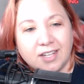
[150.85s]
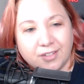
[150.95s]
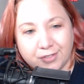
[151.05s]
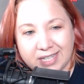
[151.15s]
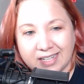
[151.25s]

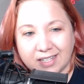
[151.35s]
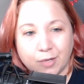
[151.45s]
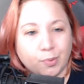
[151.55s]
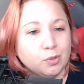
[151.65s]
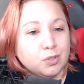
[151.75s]
They're saying it,
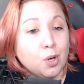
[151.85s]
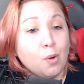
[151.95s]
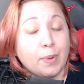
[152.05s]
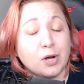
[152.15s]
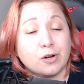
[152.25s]

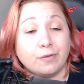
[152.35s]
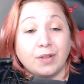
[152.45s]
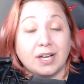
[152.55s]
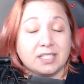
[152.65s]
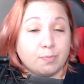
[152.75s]
Kabuto,
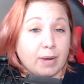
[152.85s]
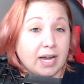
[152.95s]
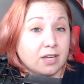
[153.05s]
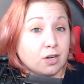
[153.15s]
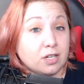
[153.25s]
butterfly,
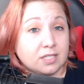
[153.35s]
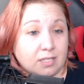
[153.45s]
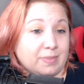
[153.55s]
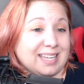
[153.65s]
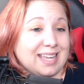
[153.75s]
spider, and
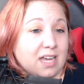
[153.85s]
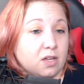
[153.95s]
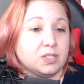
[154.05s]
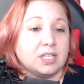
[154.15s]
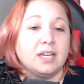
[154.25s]
something
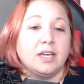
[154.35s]
else.